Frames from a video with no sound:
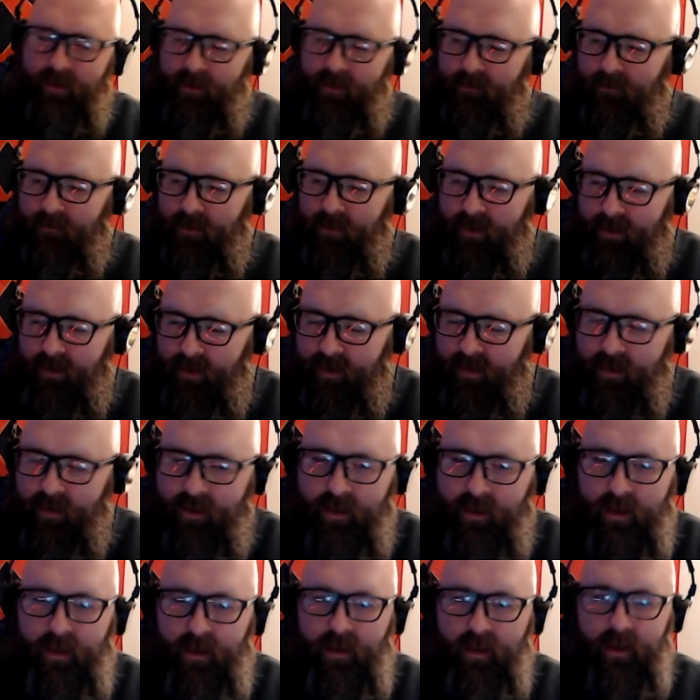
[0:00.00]
But
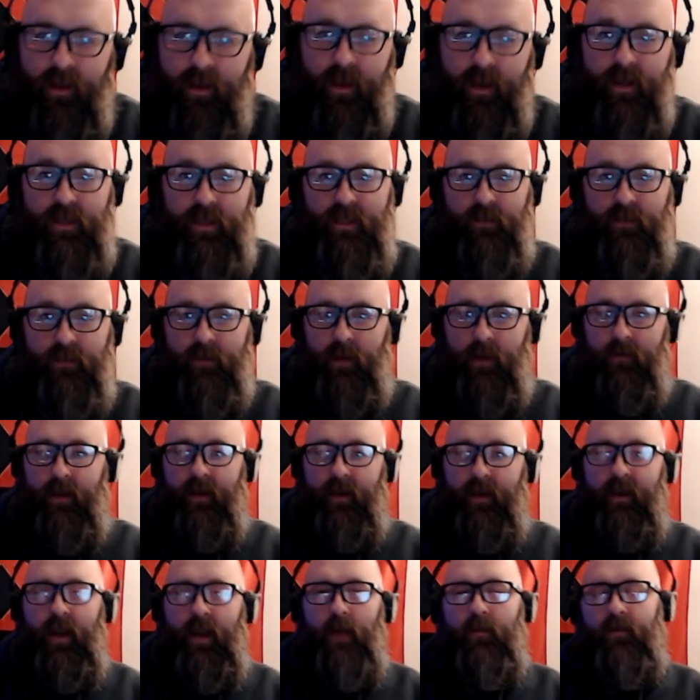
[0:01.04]
I actually made my camera